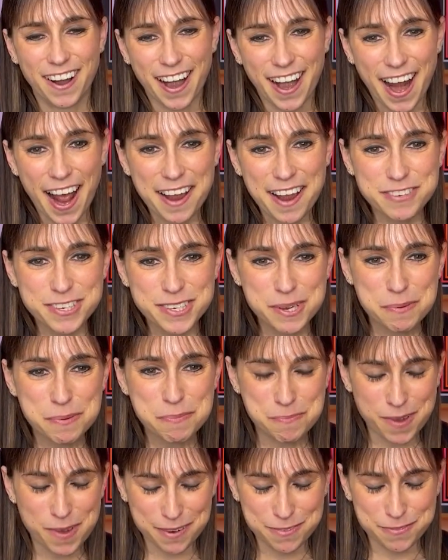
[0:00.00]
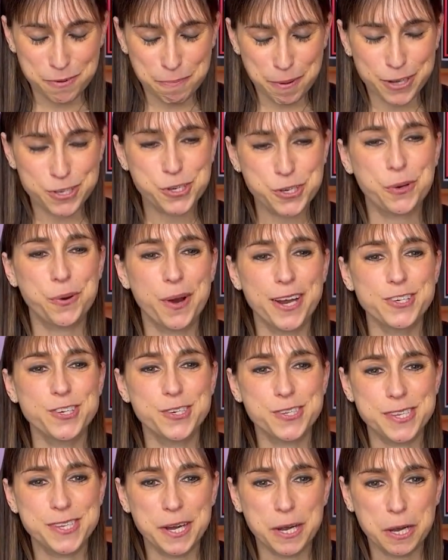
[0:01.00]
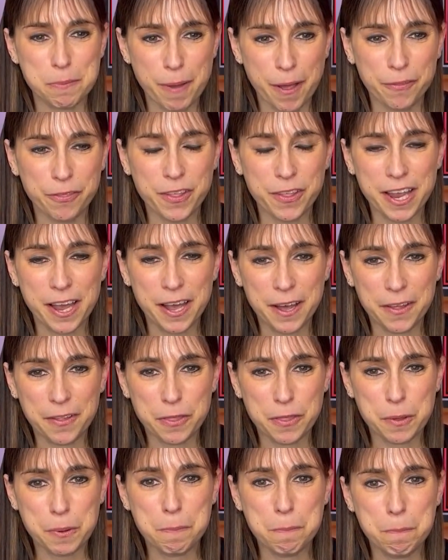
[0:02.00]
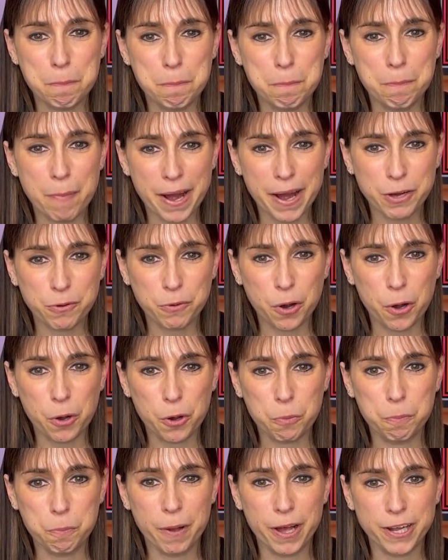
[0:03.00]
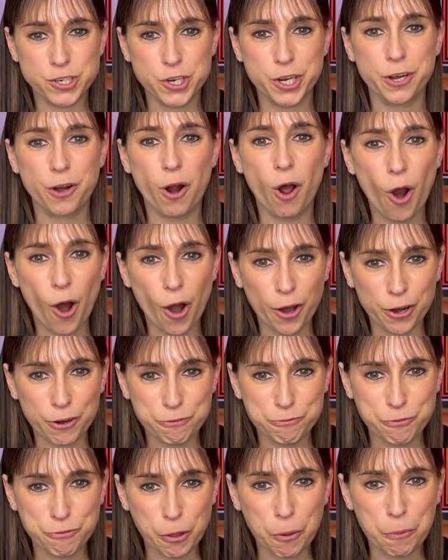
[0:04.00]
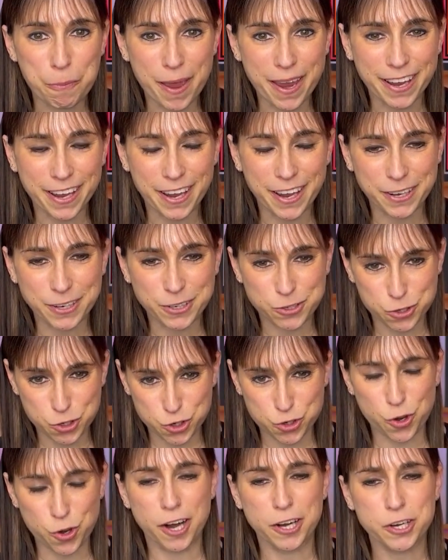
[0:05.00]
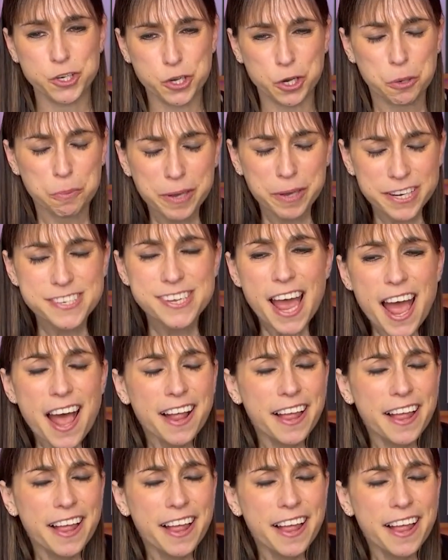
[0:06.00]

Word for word: all right, I have a bunch of questions here about the micro budget horror filmmaking structure, because